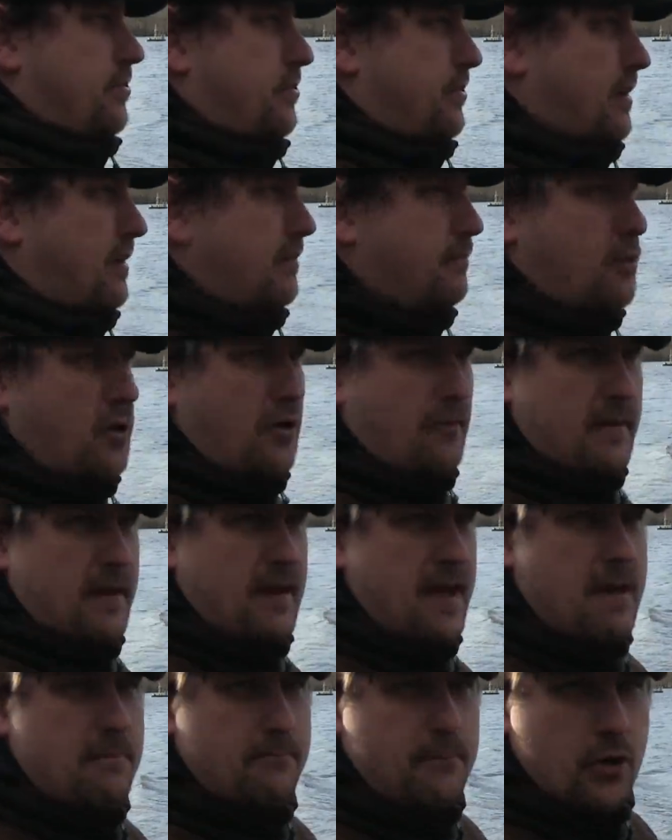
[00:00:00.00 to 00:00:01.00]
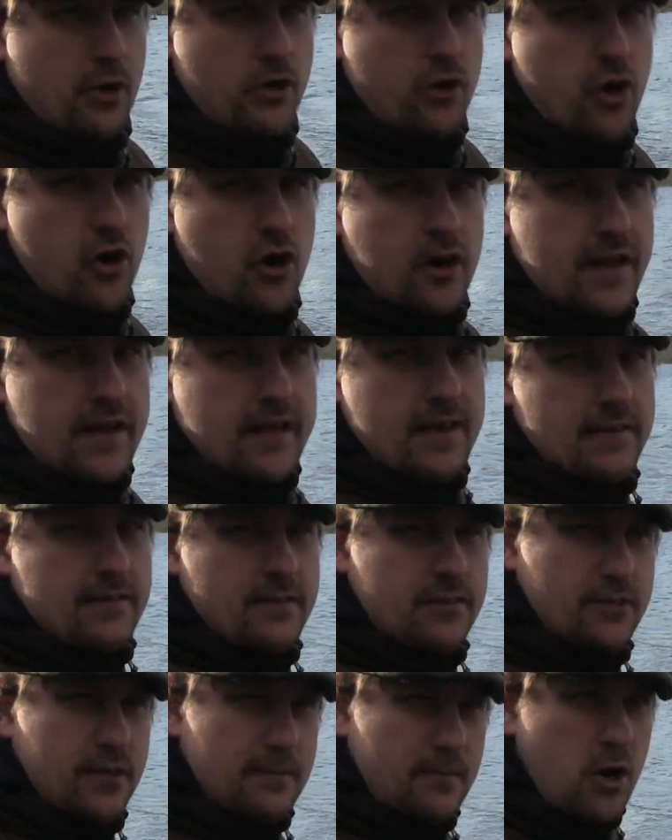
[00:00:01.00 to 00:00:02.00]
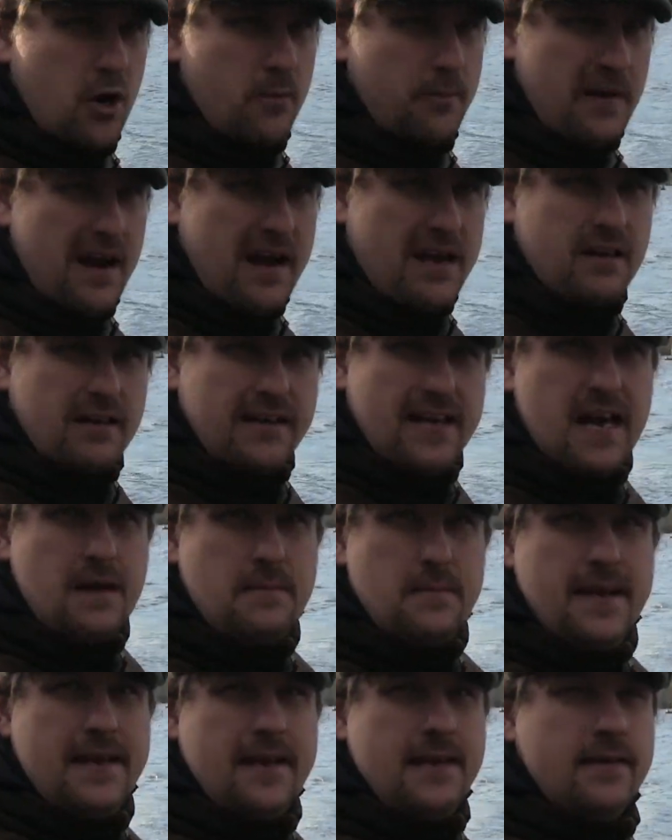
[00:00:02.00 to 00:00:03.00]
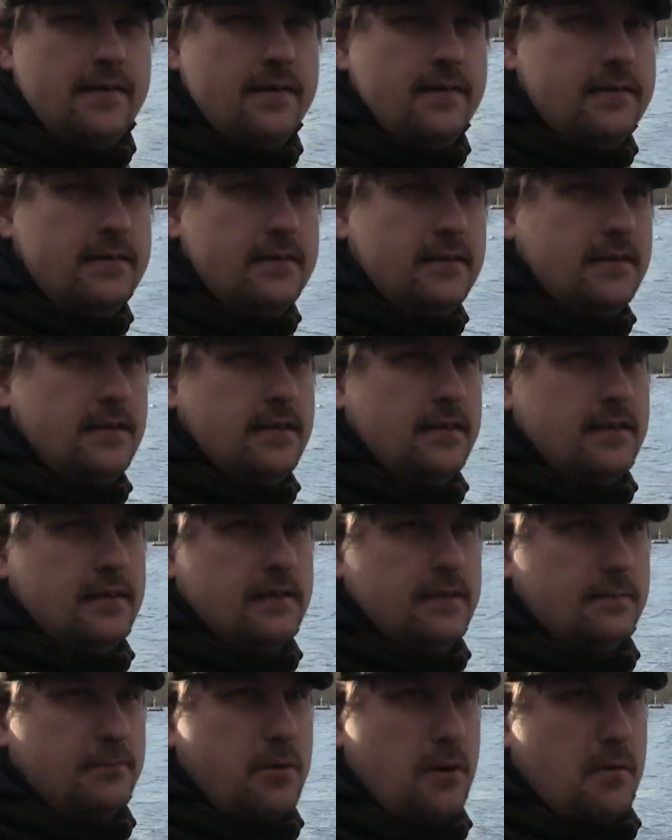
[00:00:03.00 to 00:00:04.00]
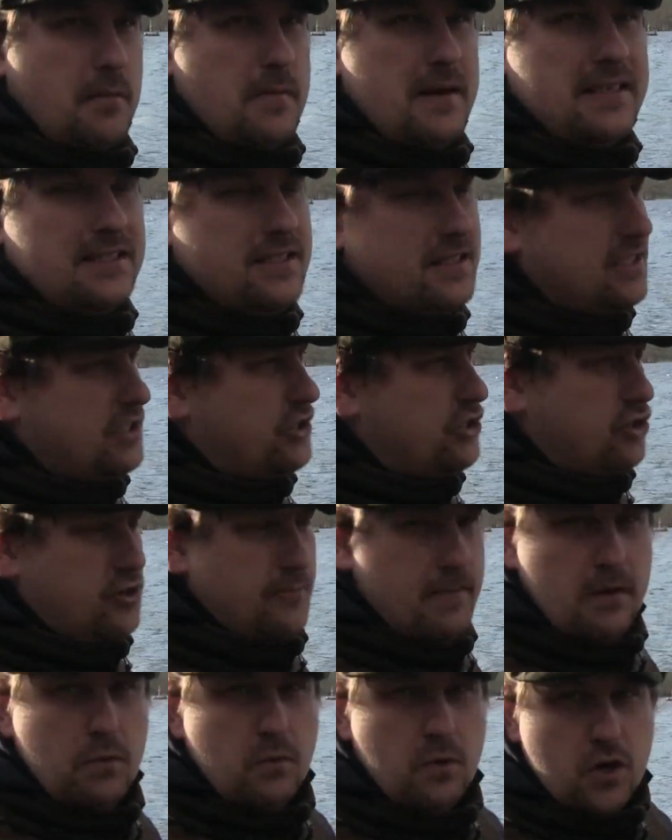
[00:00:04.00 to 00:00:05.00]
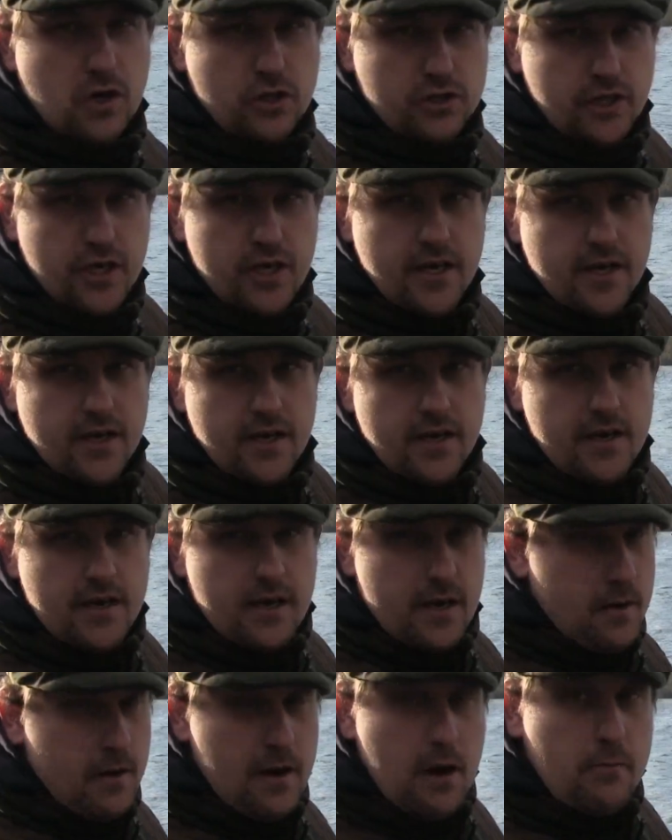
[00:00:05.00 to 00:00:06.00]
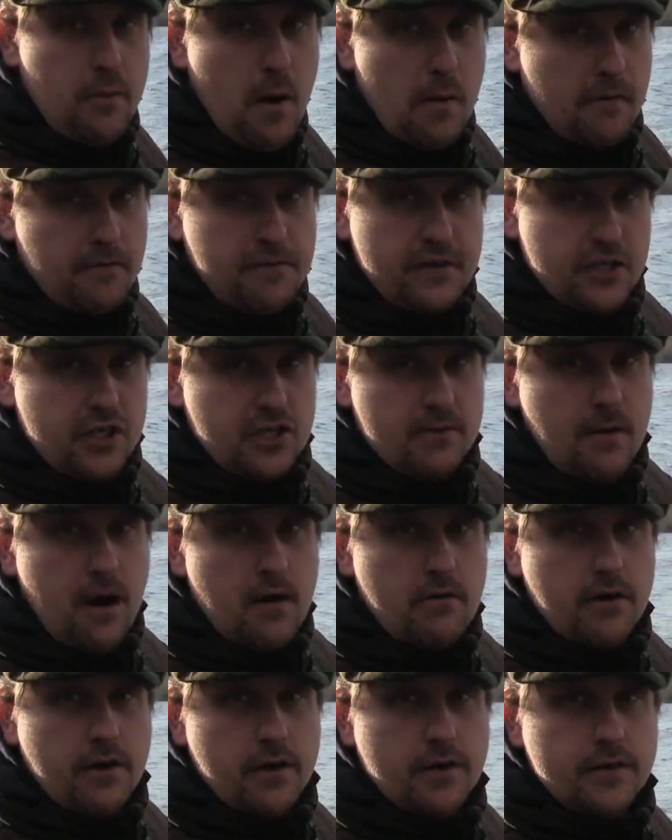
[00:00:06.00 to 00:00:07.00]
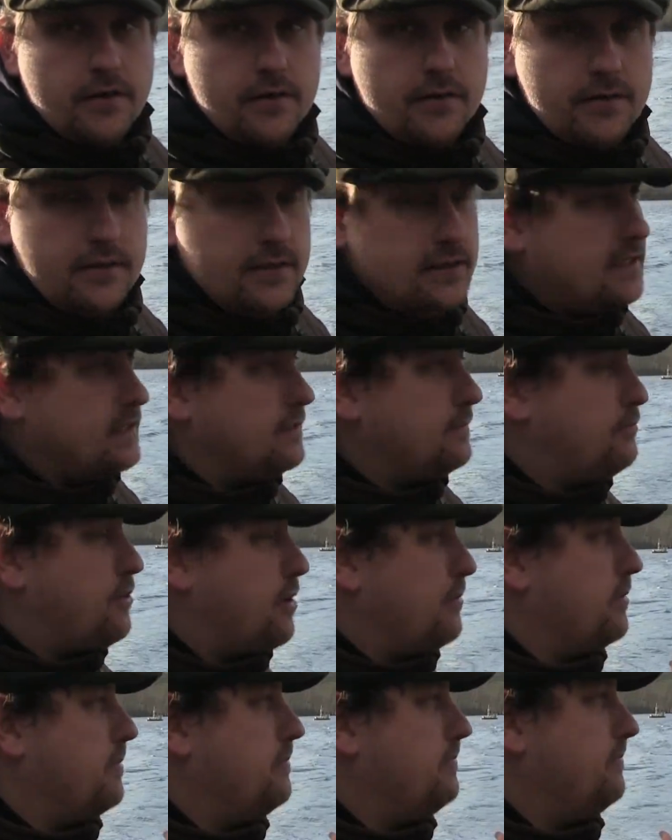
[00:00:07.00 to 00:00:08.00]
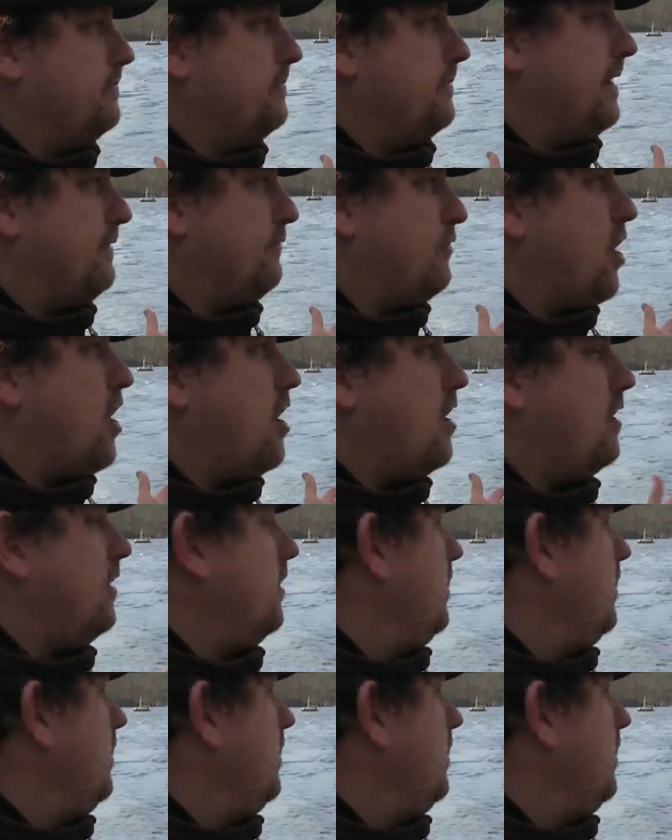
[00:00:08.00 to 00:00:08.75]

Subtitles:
And I've put a bit of hempen core in it, and I'm hoping I can get them in. Problem is, because it's such a big water, it'll probably fish tomorrow. This is the problem I've got.